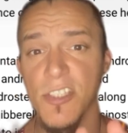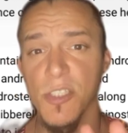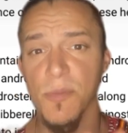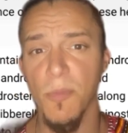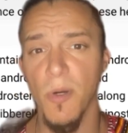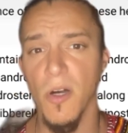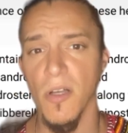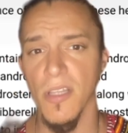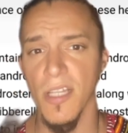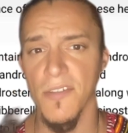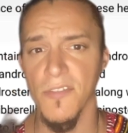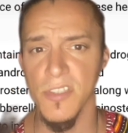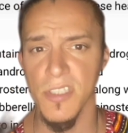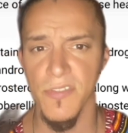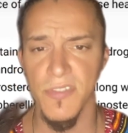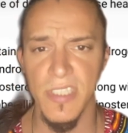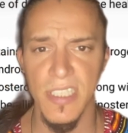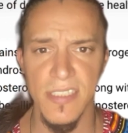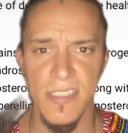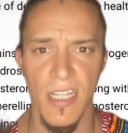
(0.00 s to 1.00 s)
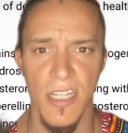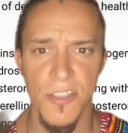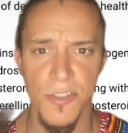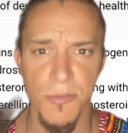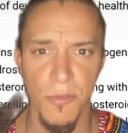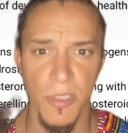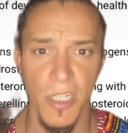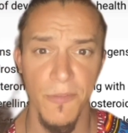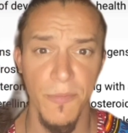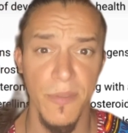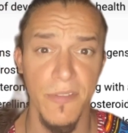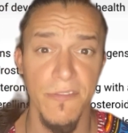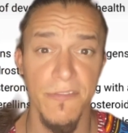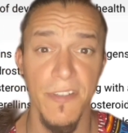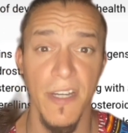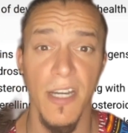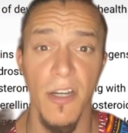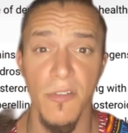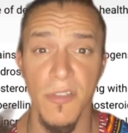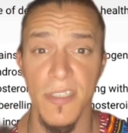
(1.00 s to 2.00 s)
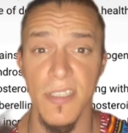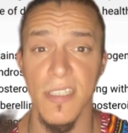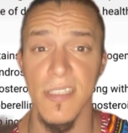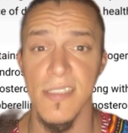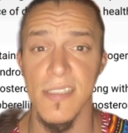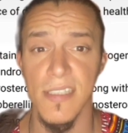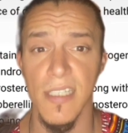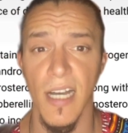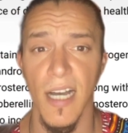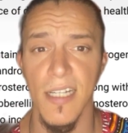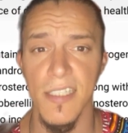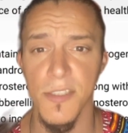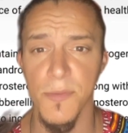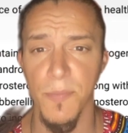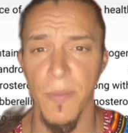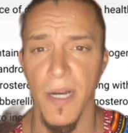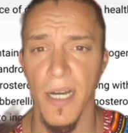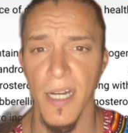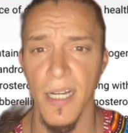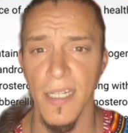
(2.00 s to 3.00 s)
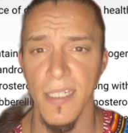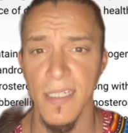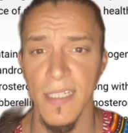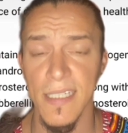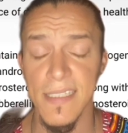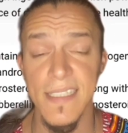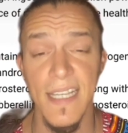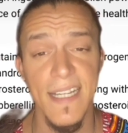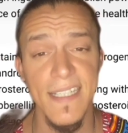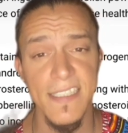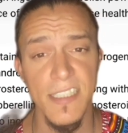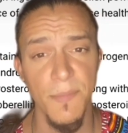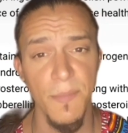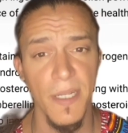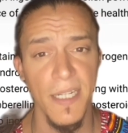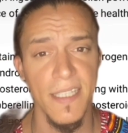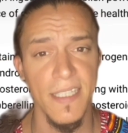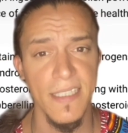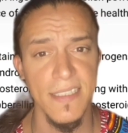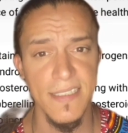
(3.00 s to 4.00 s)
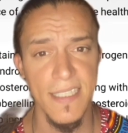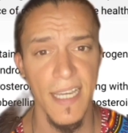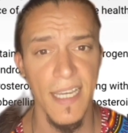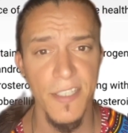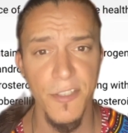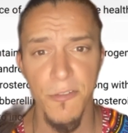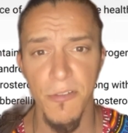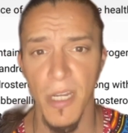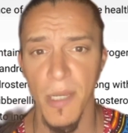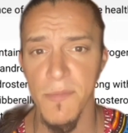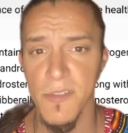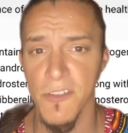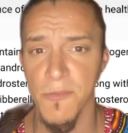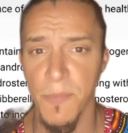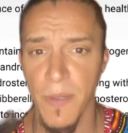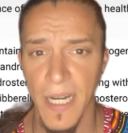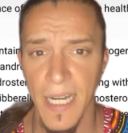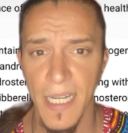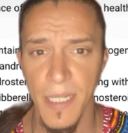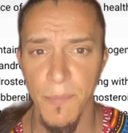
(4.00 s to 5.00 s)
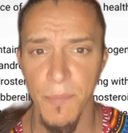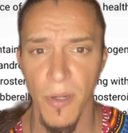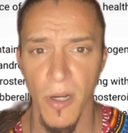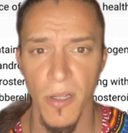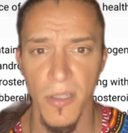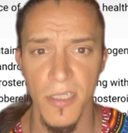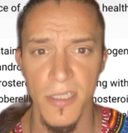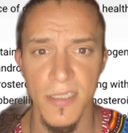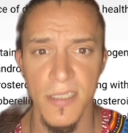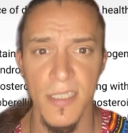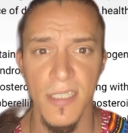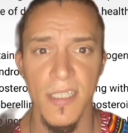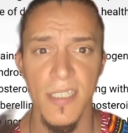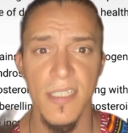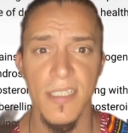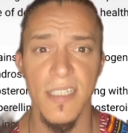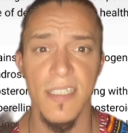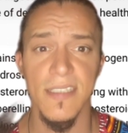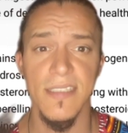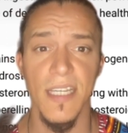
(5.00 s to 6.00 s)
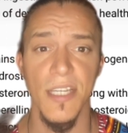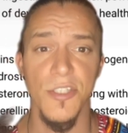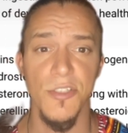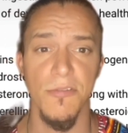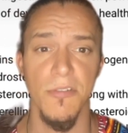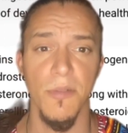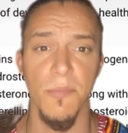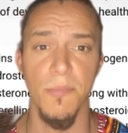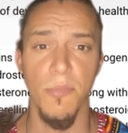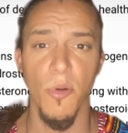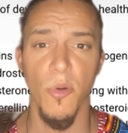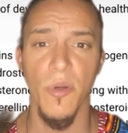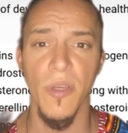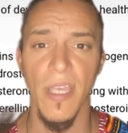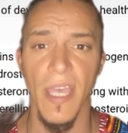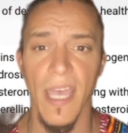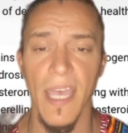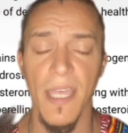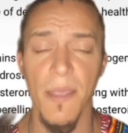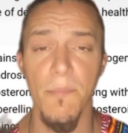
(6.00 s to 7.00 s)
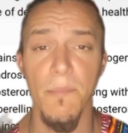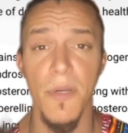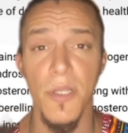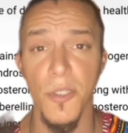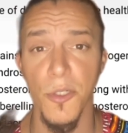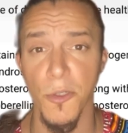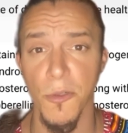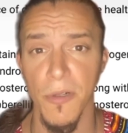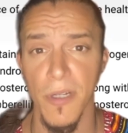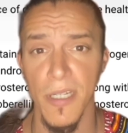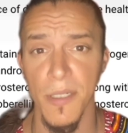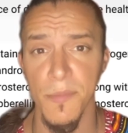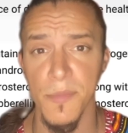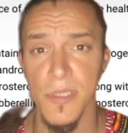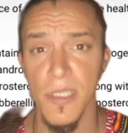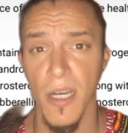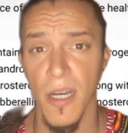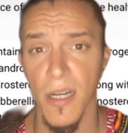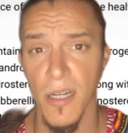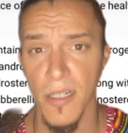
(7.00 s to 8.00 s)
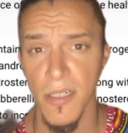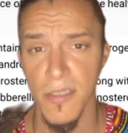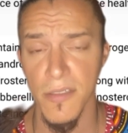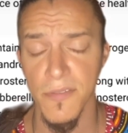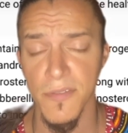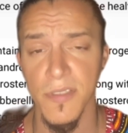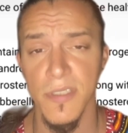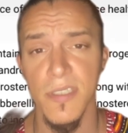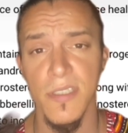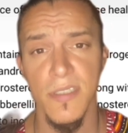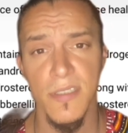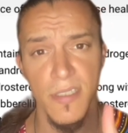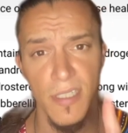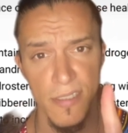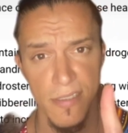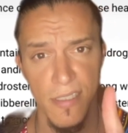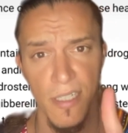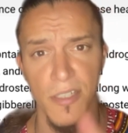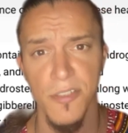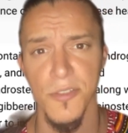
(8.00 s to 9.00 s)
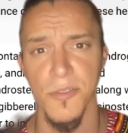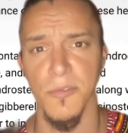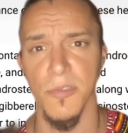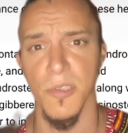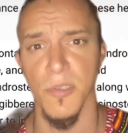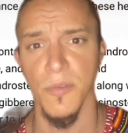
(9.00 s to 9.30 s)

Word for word: small levels of testosterone have been found in the Scots pine. It's estimated that 10 grams of pine pollen contains around 0.8 milligrams of testosterone.